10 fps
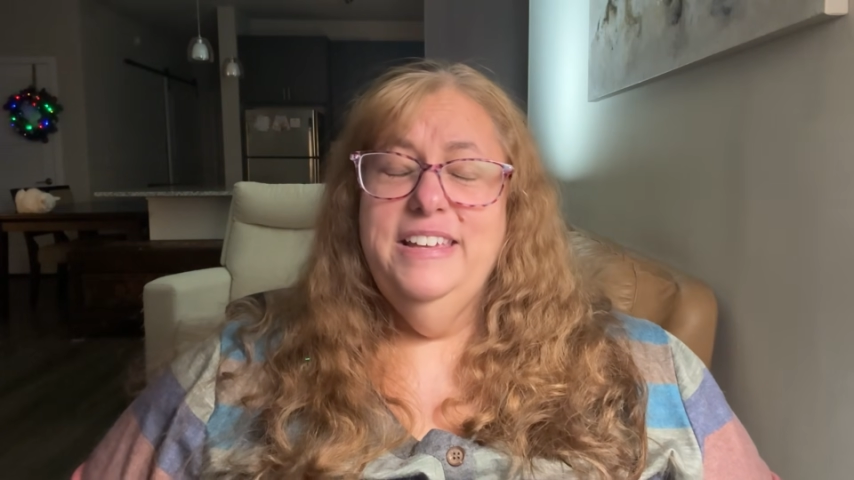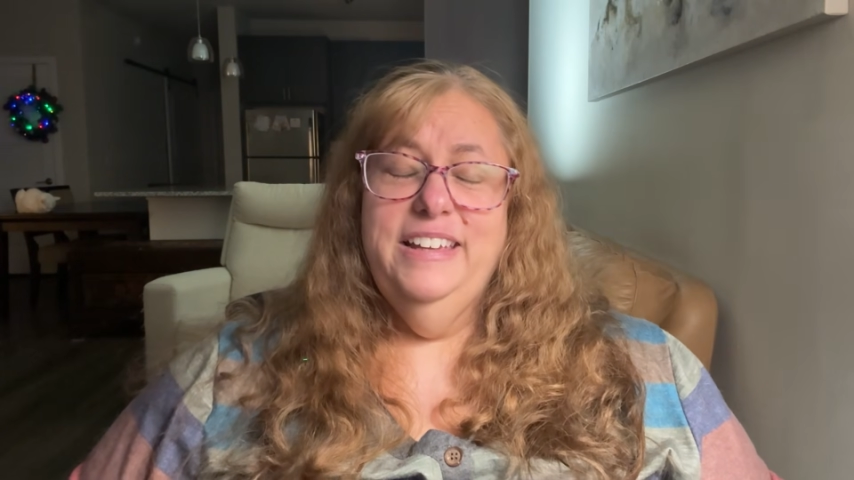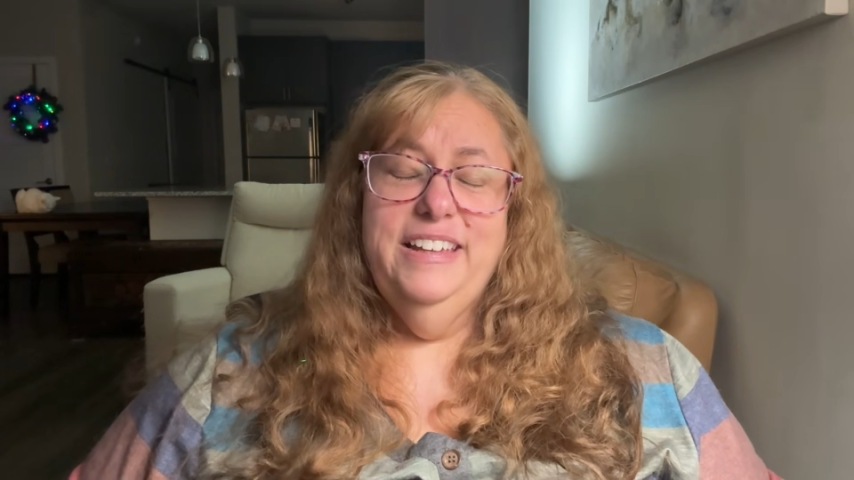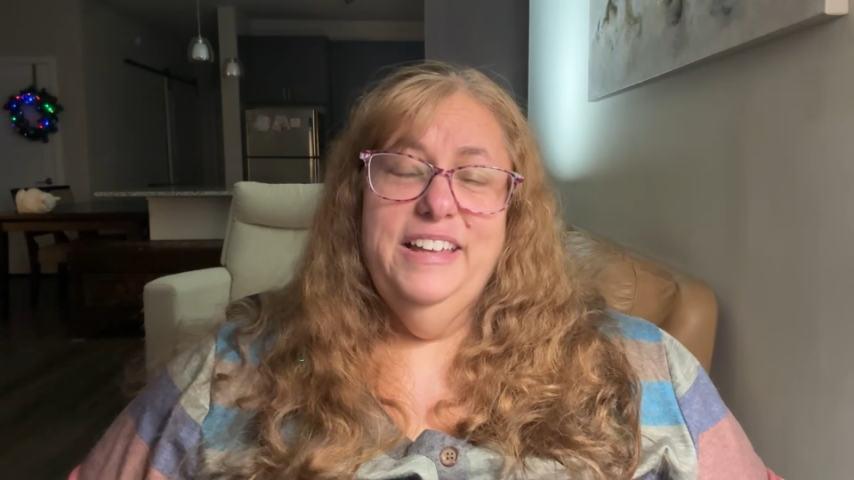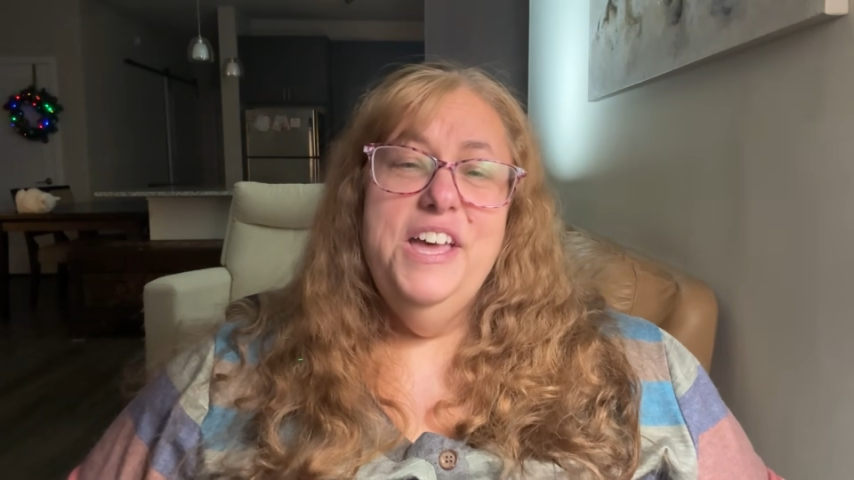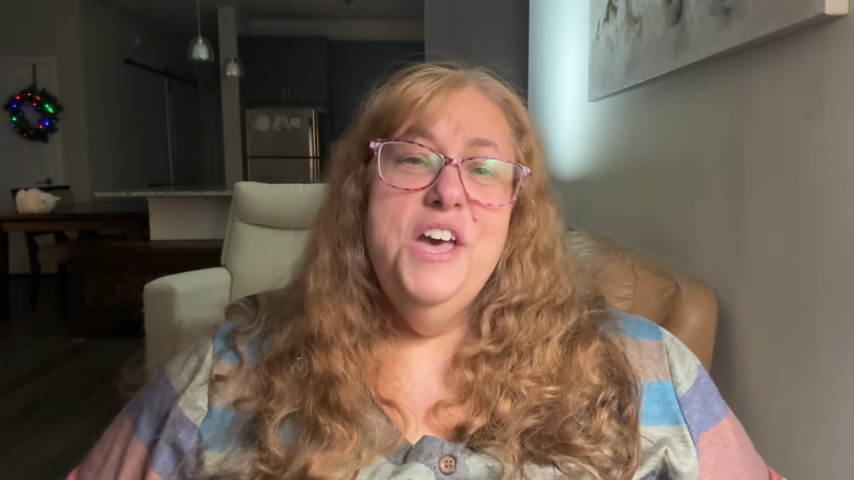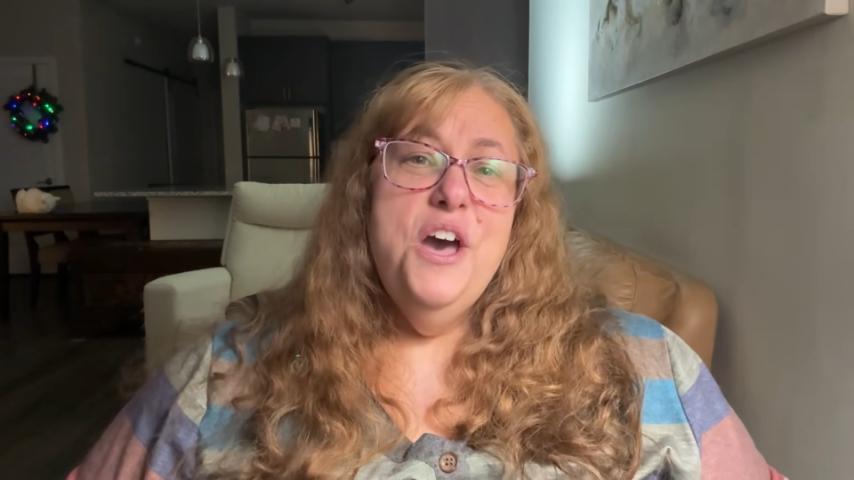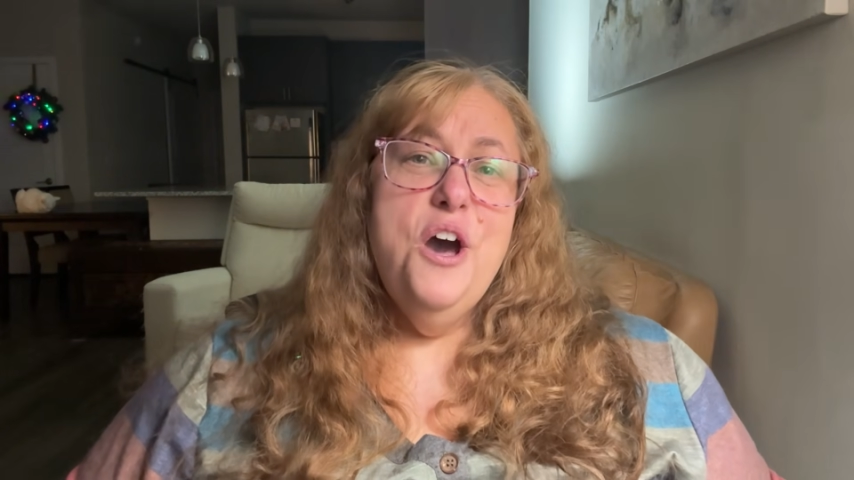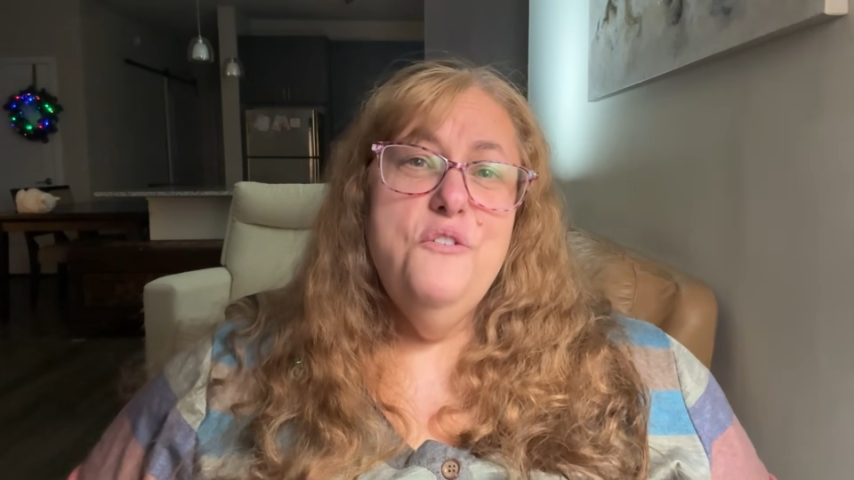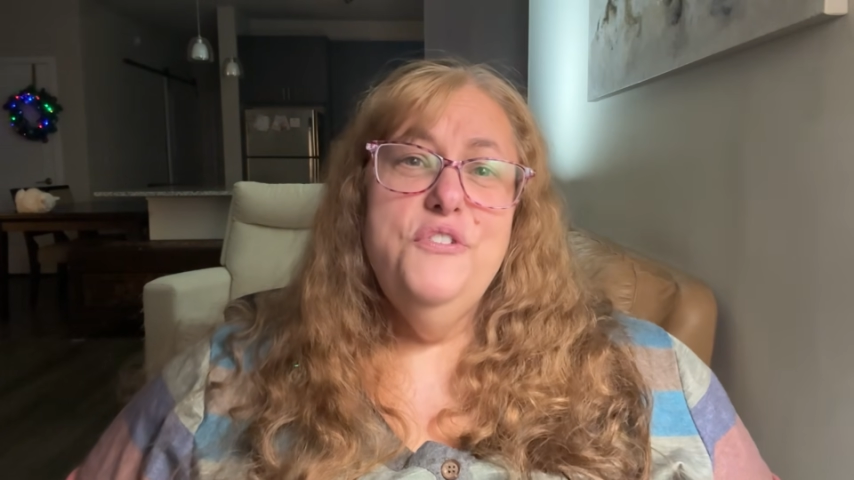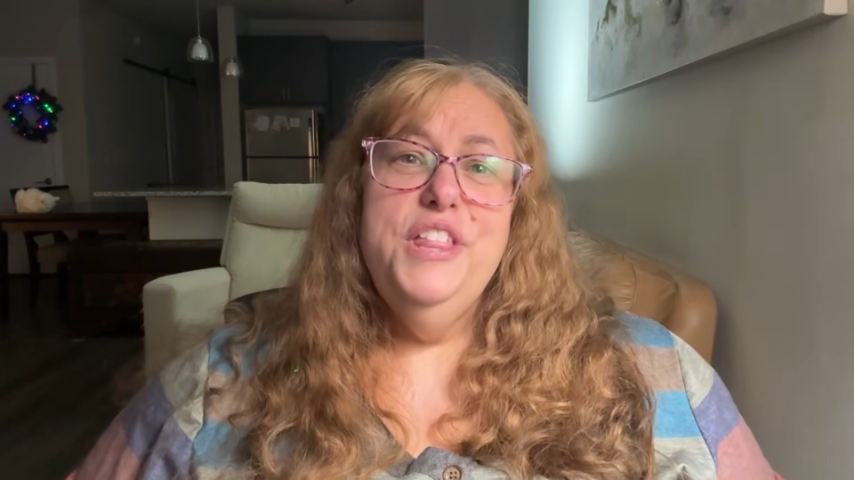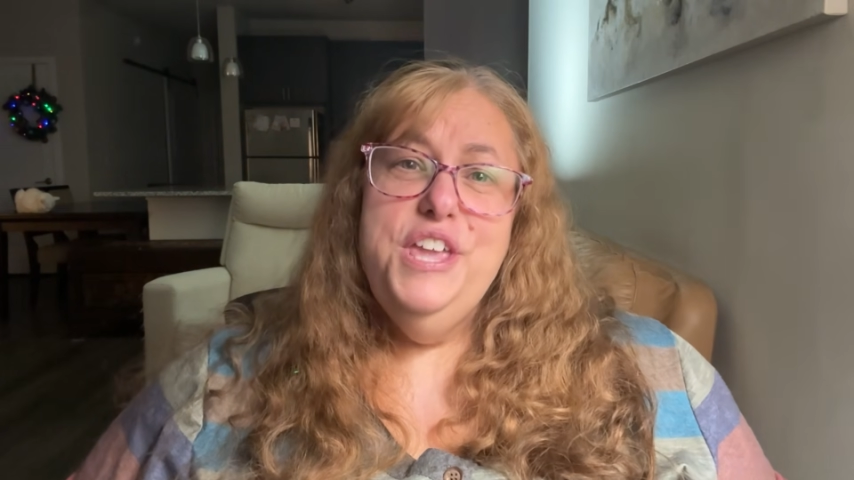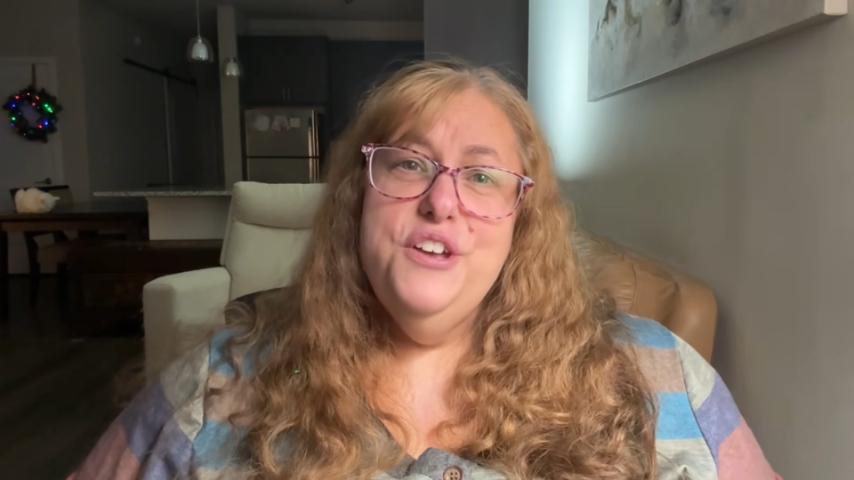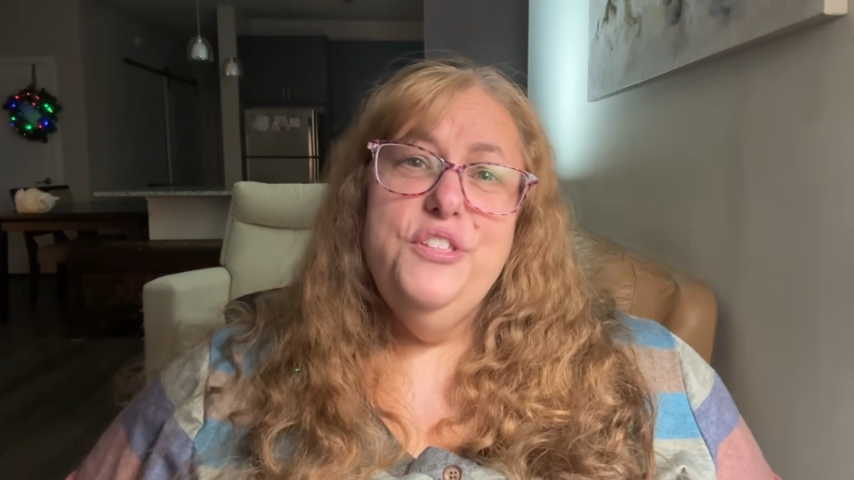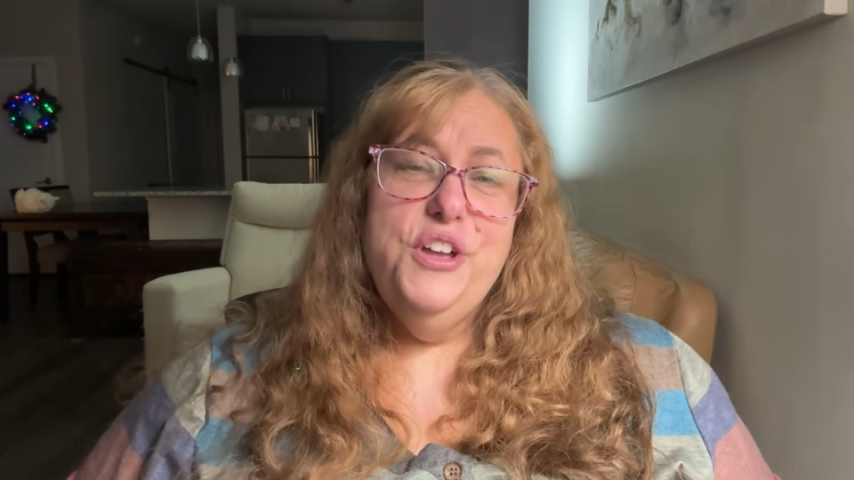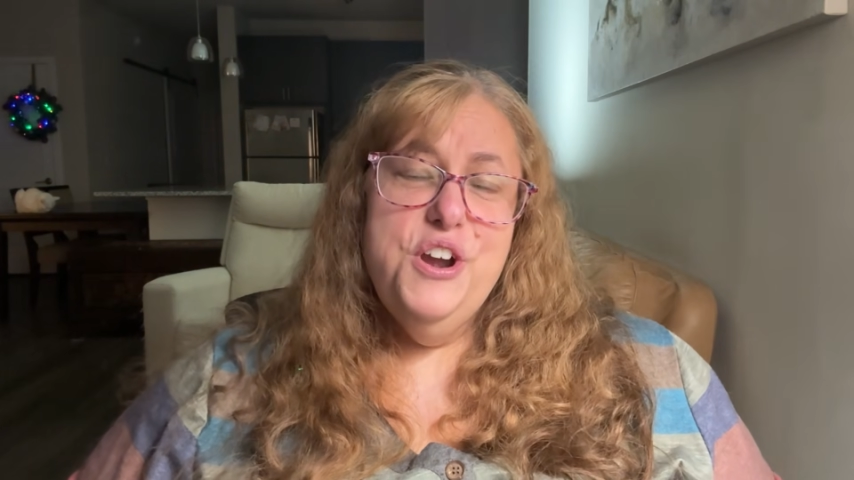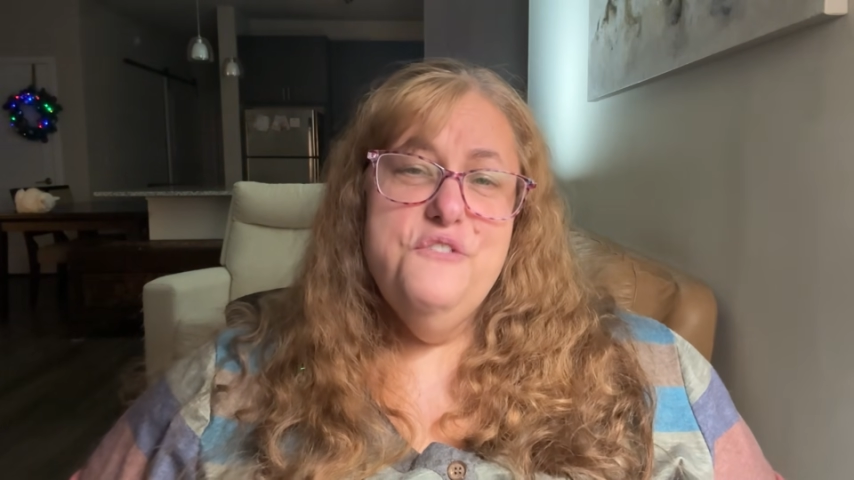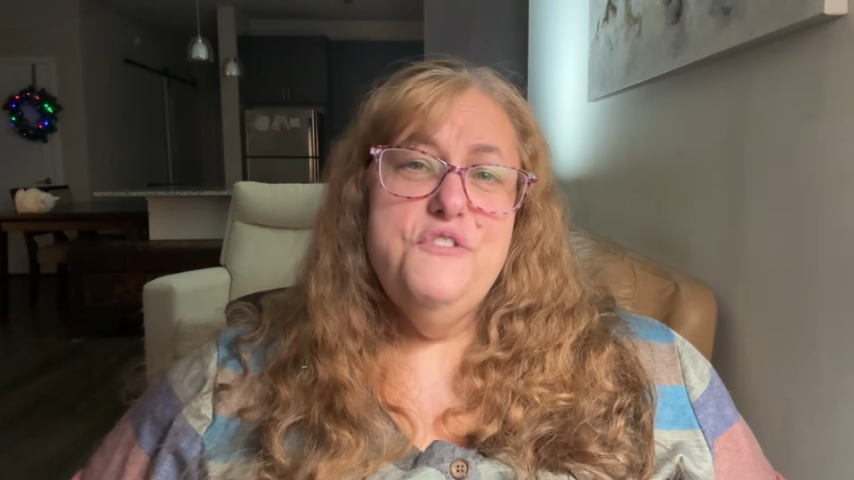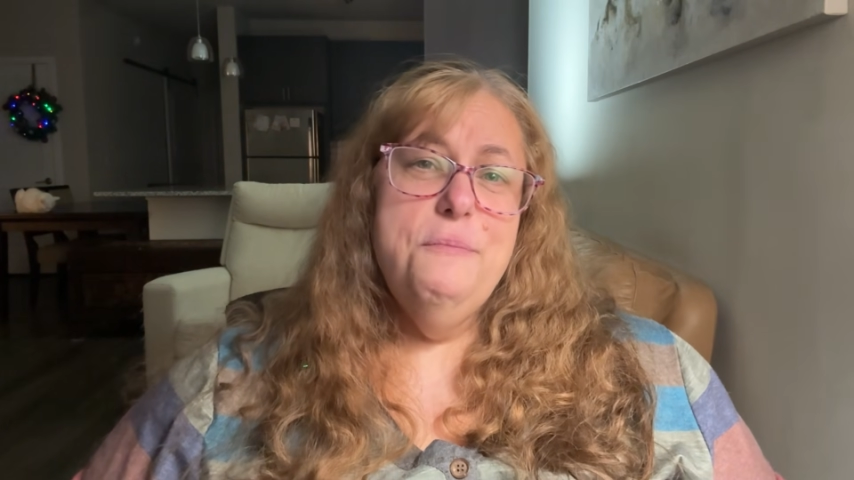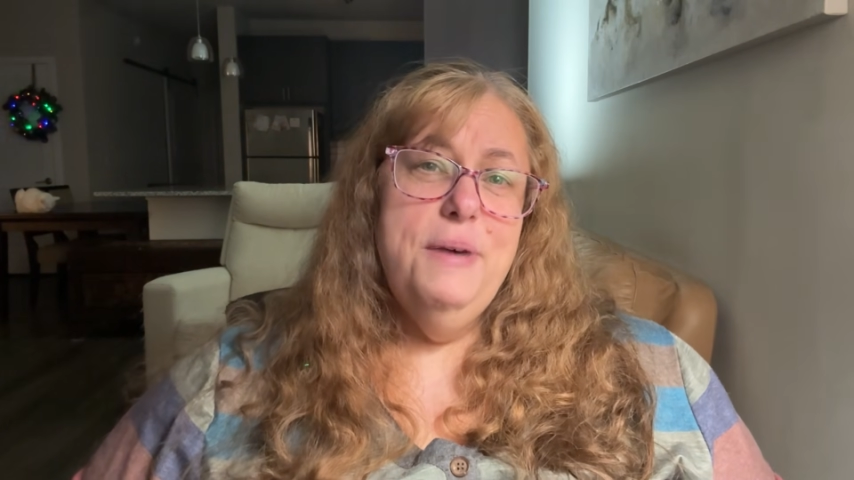hopefully you'll learn from